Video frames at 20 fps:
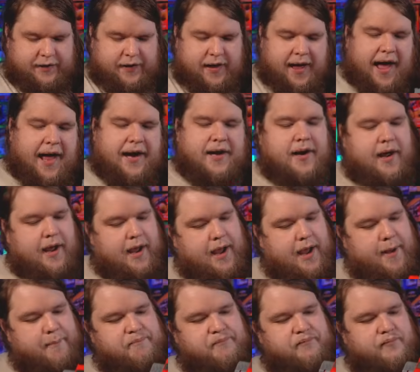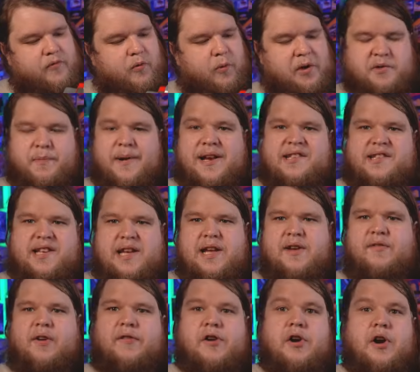like that, um, which means
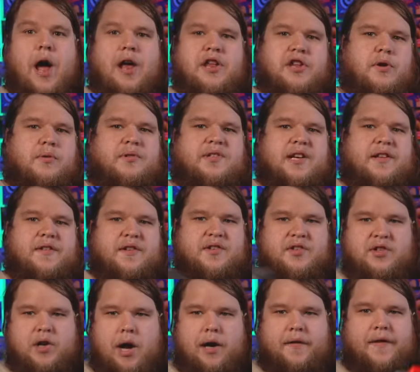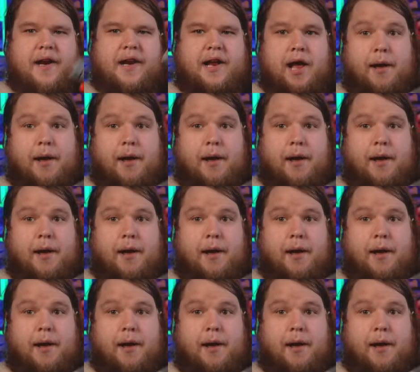even if you're not using the stock